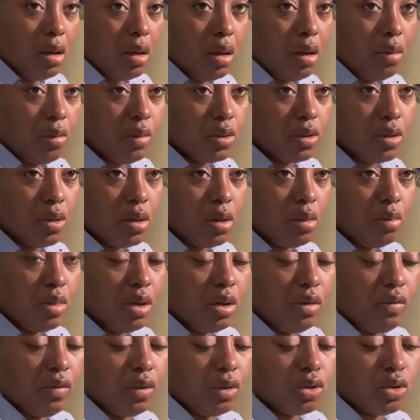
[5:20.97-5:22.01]
It was going to be
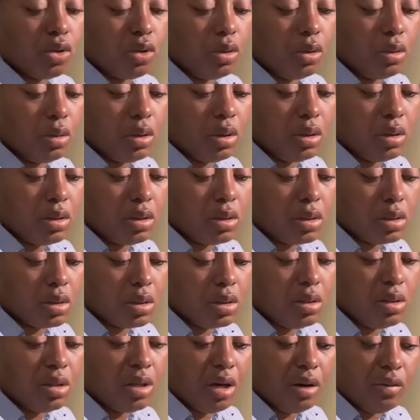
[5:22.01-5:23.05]
a victorious
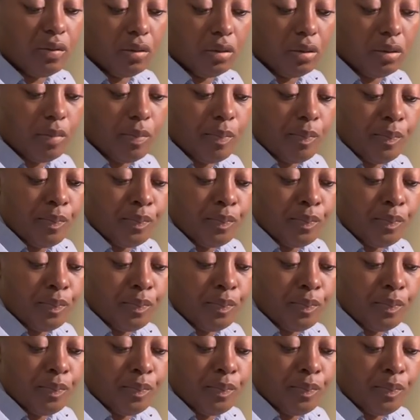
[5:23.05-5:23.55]
endeavor.